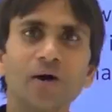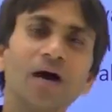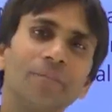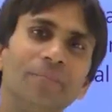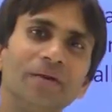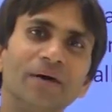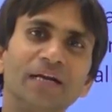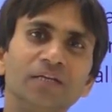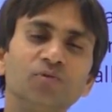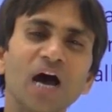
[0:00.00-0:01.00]

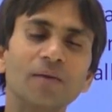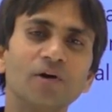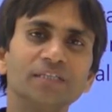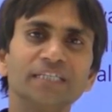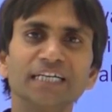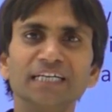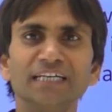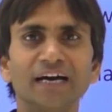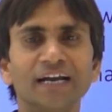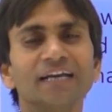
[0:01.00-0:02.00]
everyone, you are watching
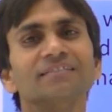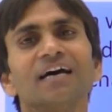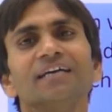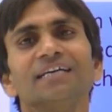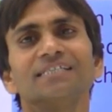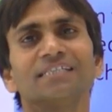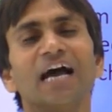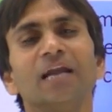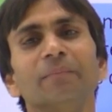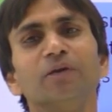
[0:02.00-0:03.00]
Naresh IAS
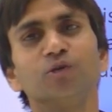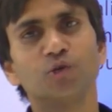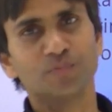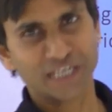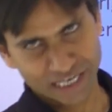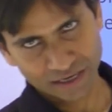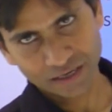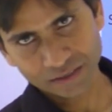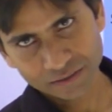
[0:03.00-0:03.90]
Academy YouTube channel,